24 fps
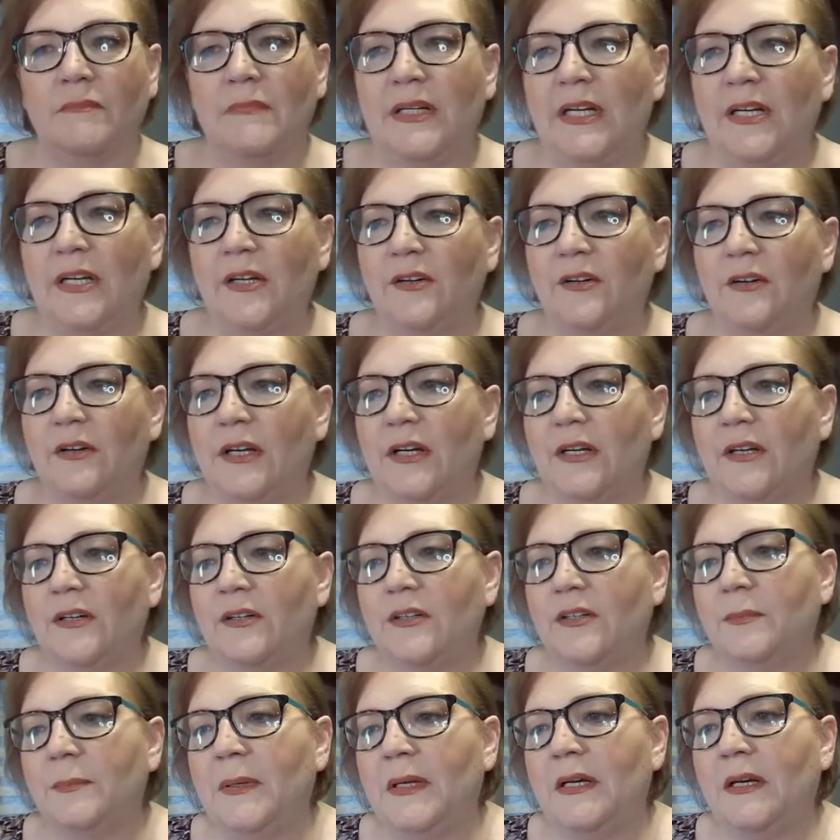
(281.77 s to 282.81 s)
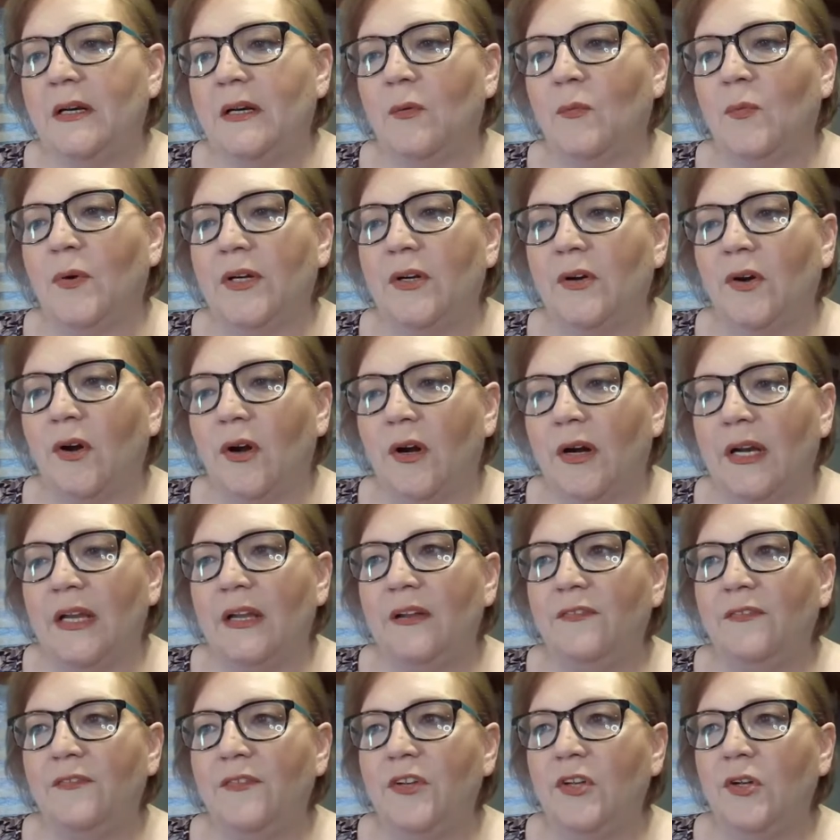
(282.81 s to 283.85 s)
here or here, depending on where you are.
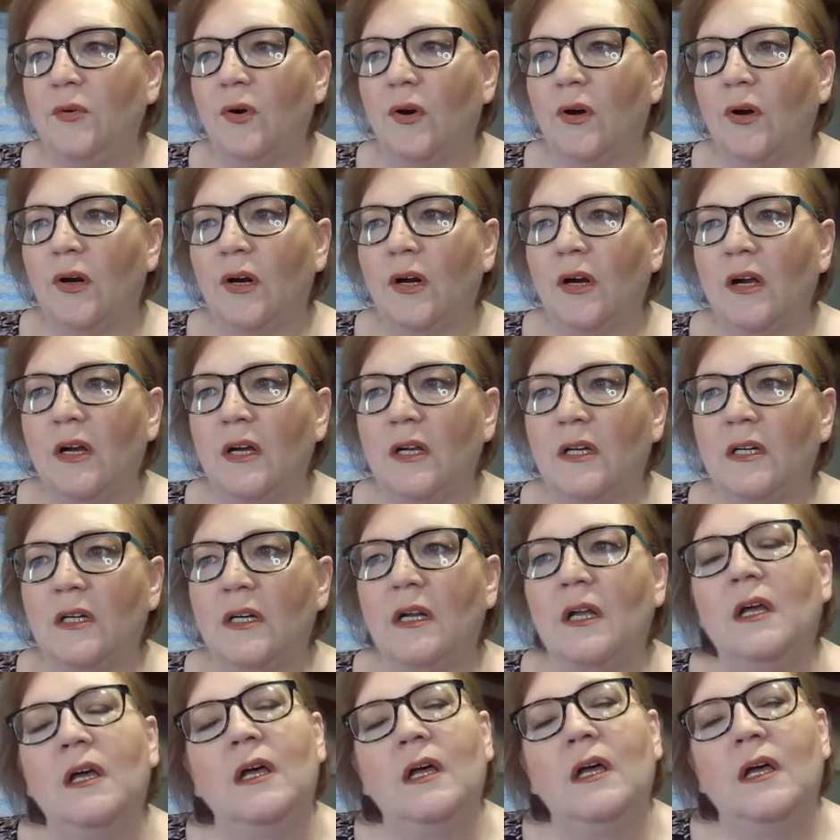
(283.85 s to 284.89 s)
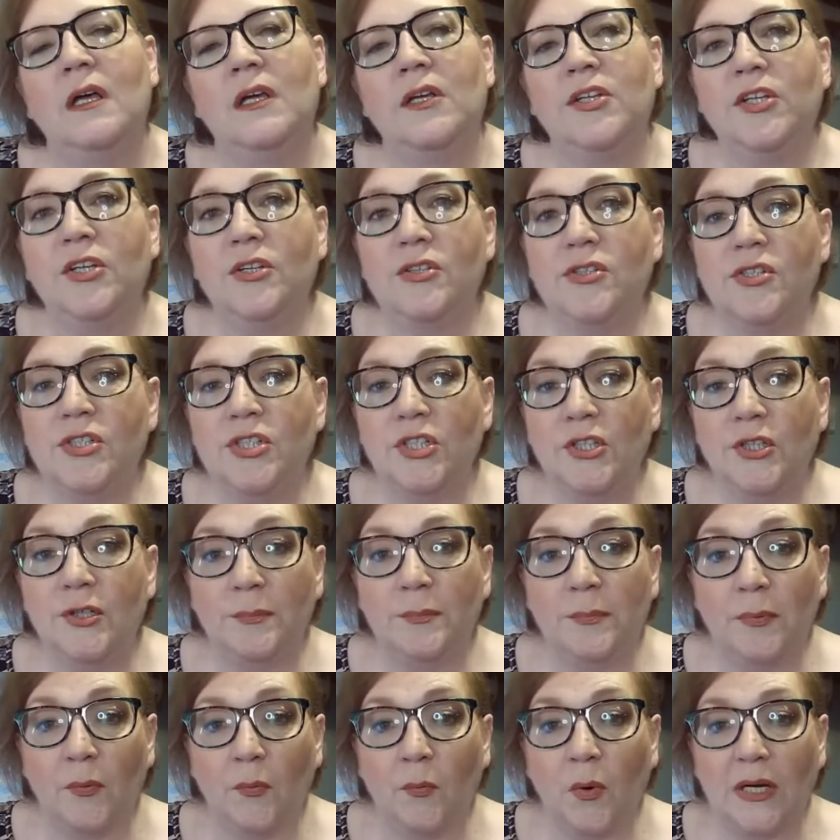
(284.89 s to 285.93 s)
If you are on
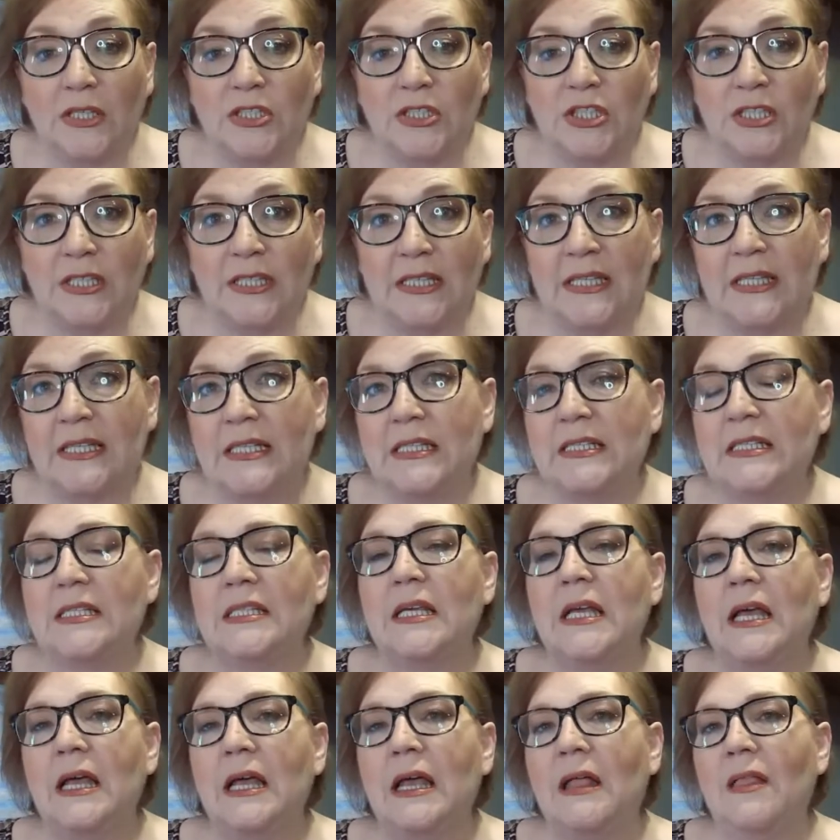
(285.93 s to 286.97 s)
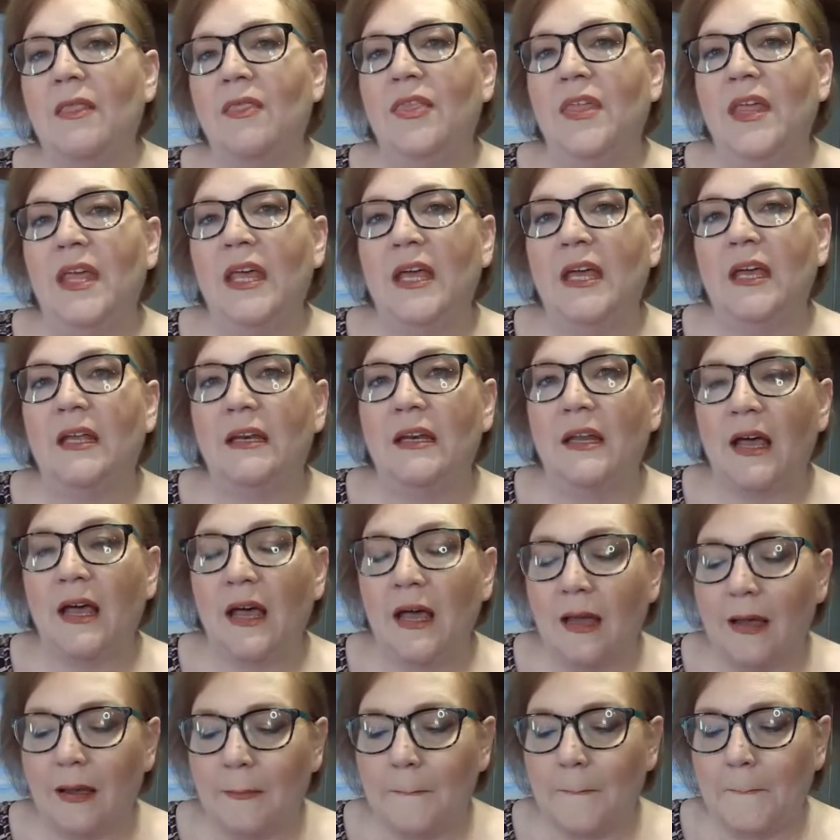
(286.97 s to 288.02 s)
YouTube watching this, then
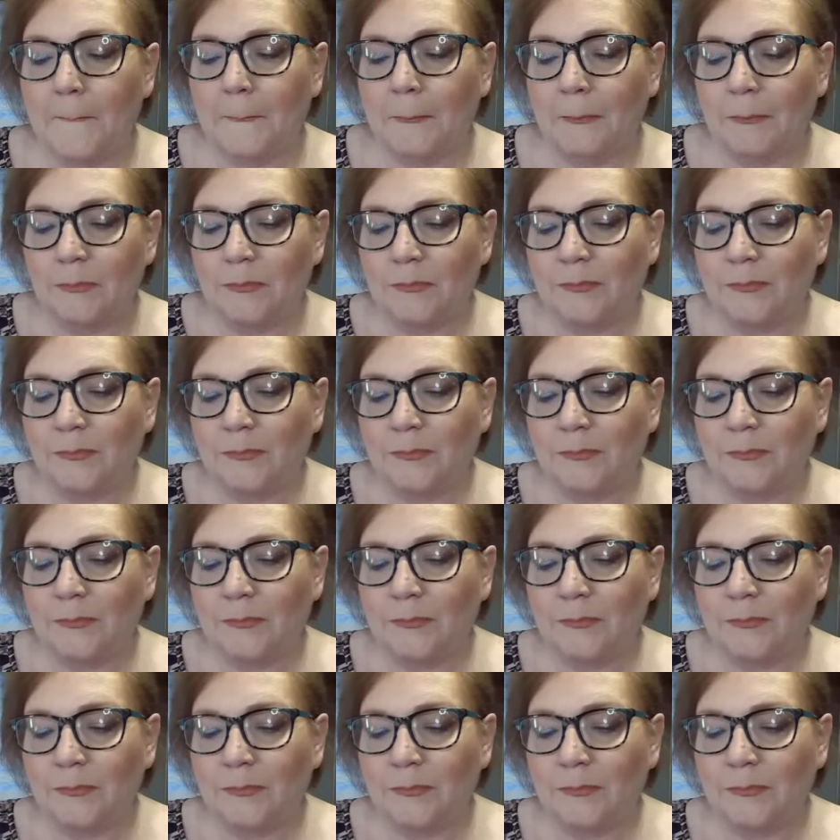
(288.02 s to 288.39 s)
um,